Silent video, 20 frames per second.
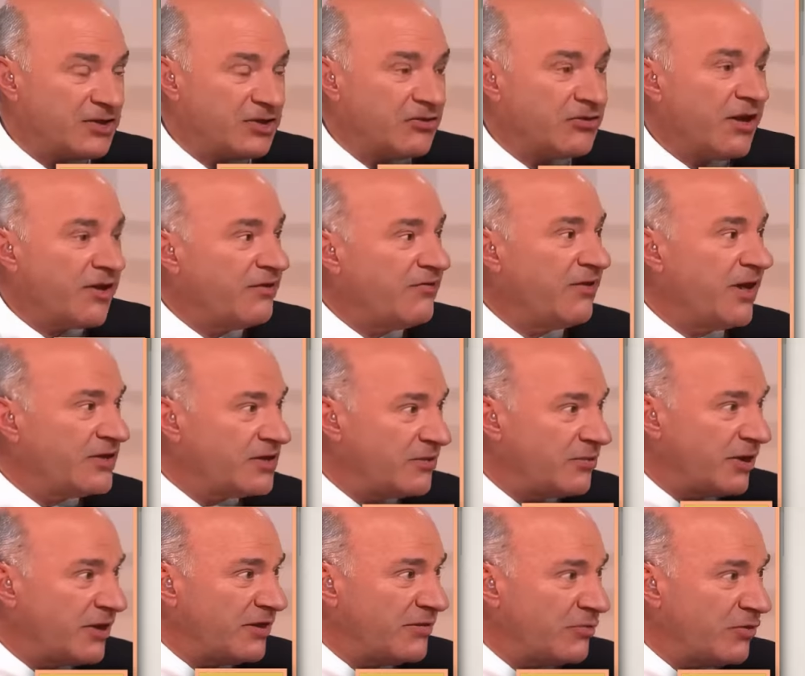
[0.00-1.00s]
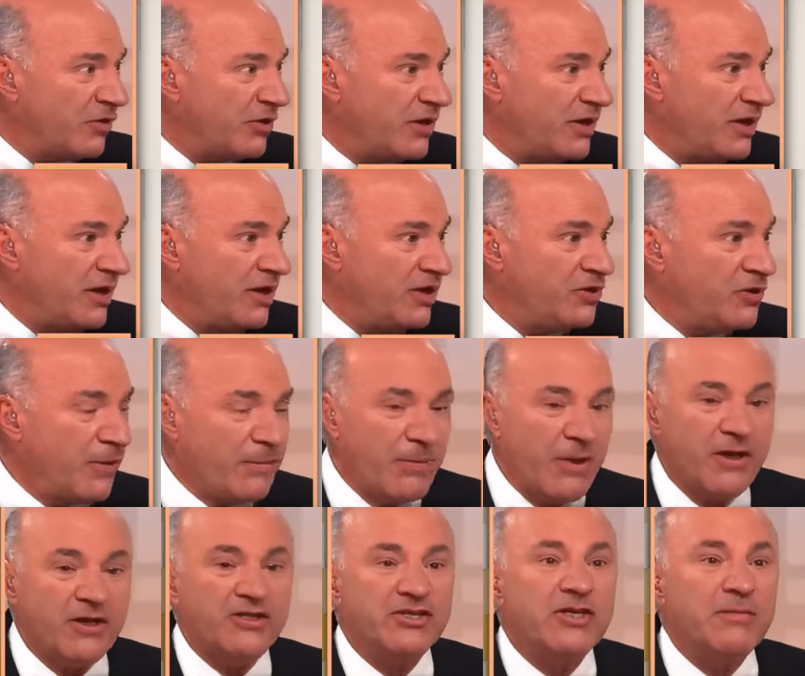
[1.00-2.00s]
because you're not investable anymore. You're
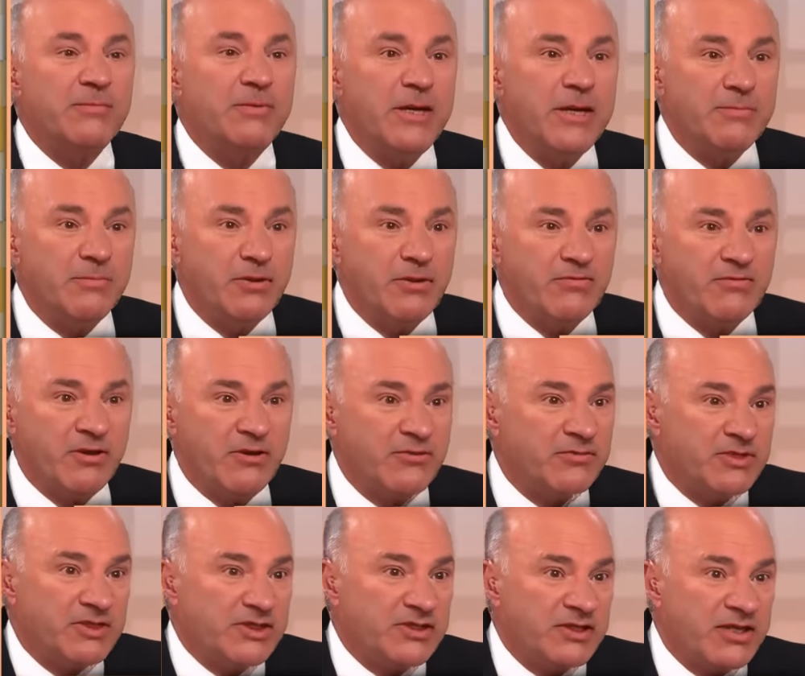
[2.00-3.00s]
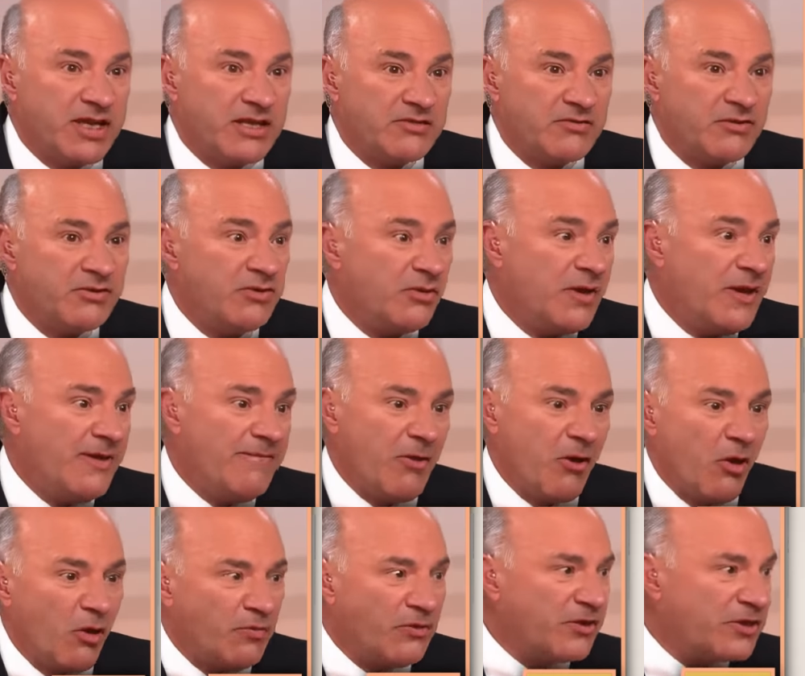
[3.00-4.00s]
punishing people if they're successful. You
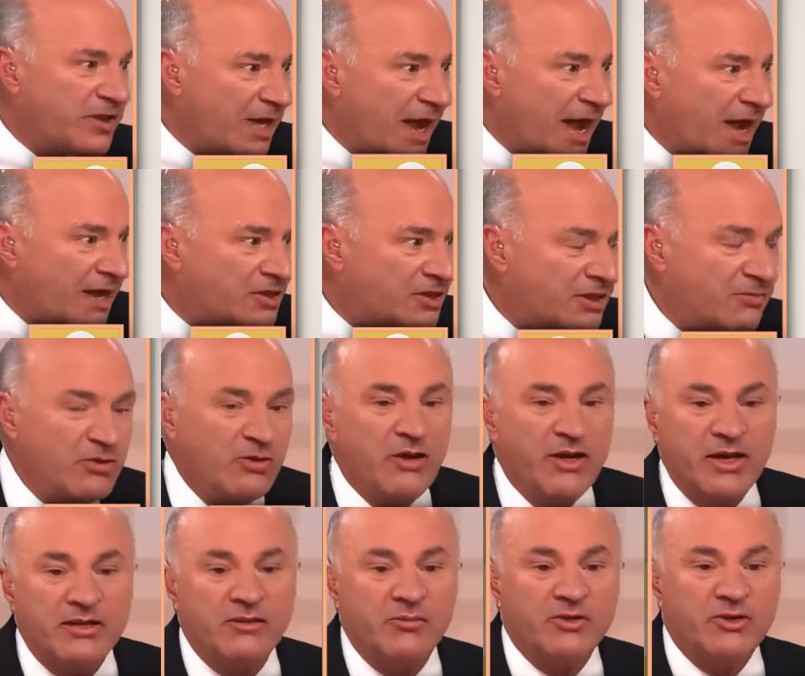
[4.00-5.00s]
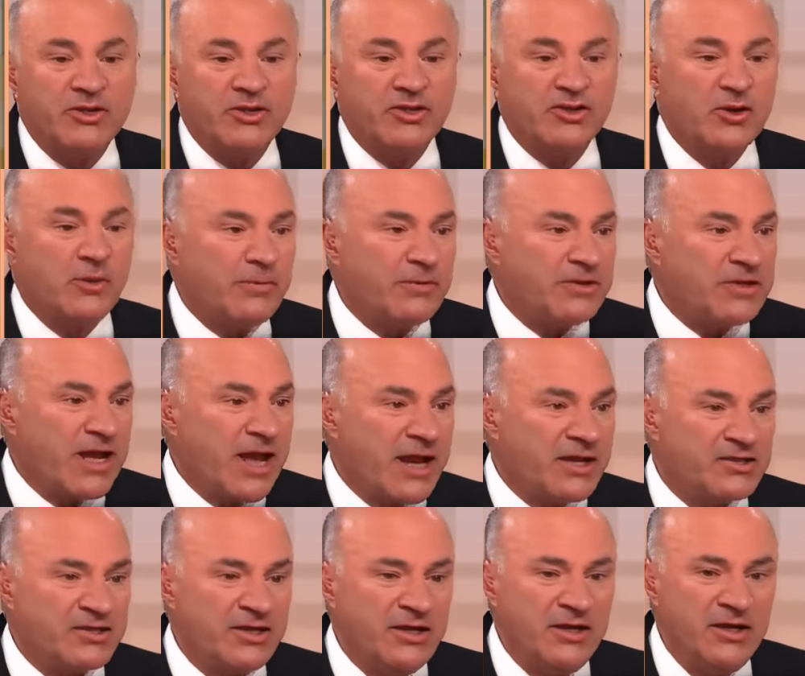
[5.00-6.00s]
overtax them. You hit them with a super
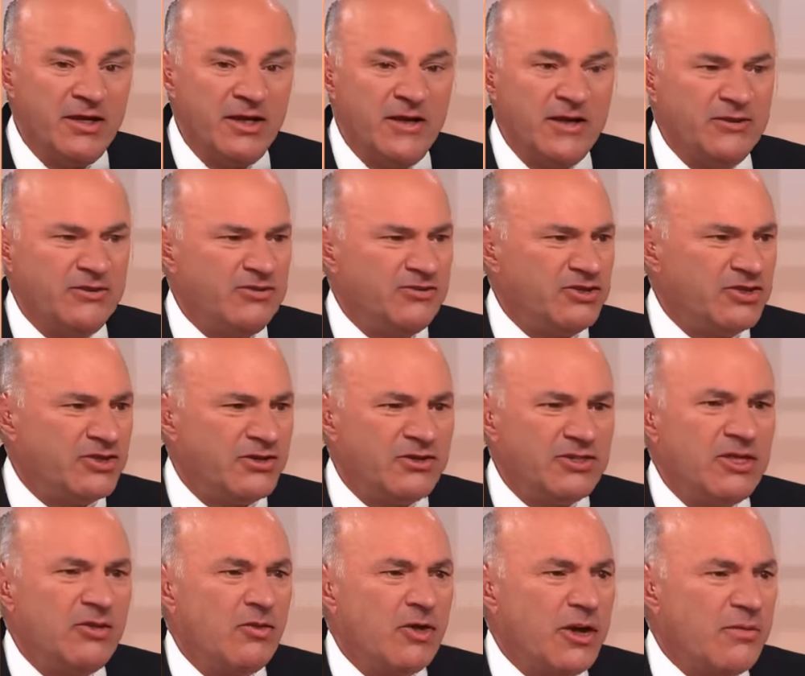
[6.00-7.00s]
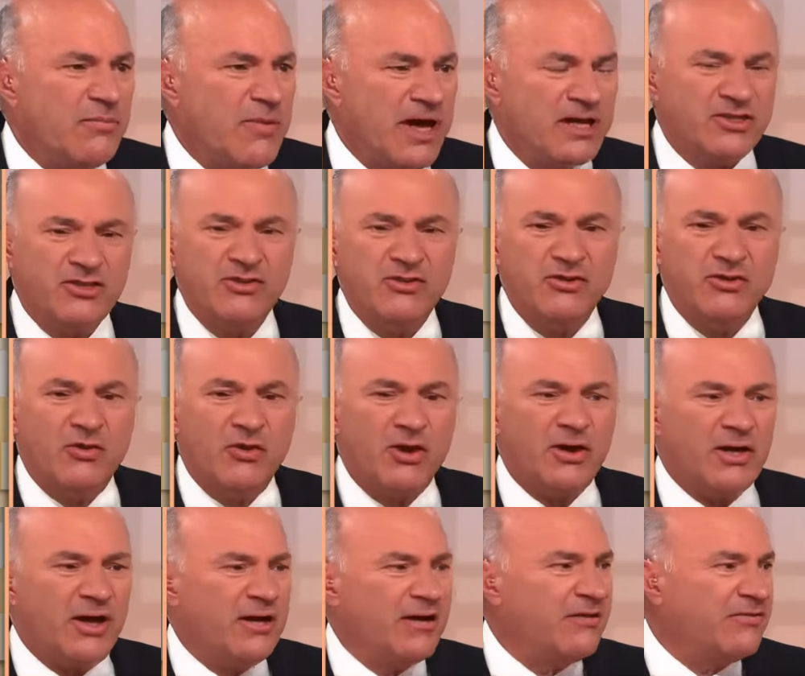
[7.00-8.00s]
tax. New Jersey, what a mess. New
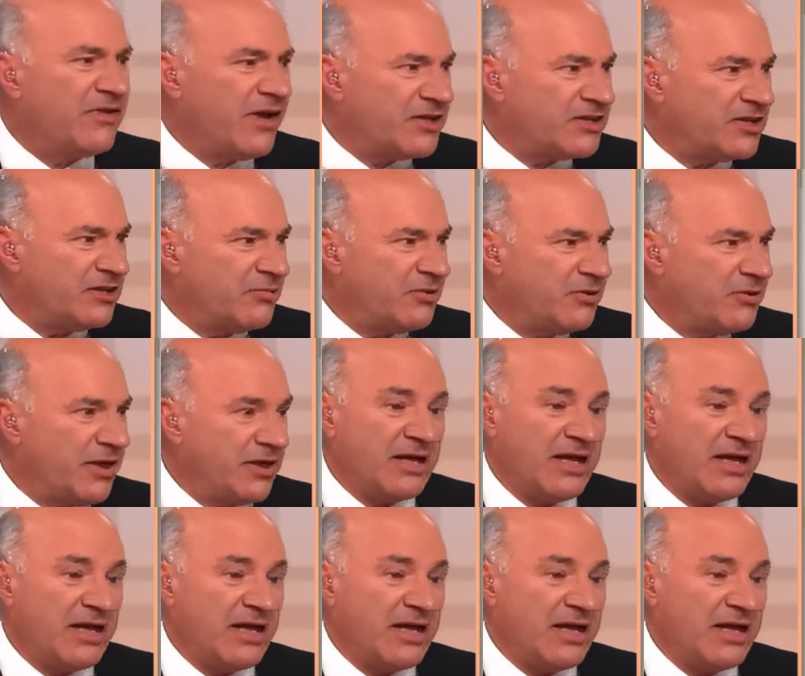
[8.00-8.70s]
York, uninvestable.